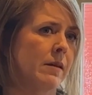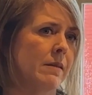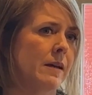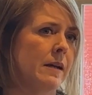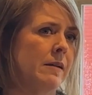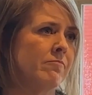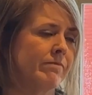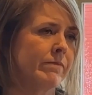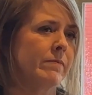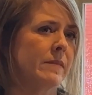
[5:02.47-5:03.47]
I think they
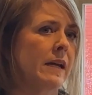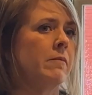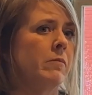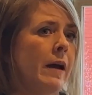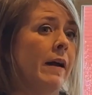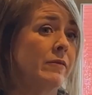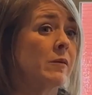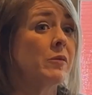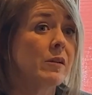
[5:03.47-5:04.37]
have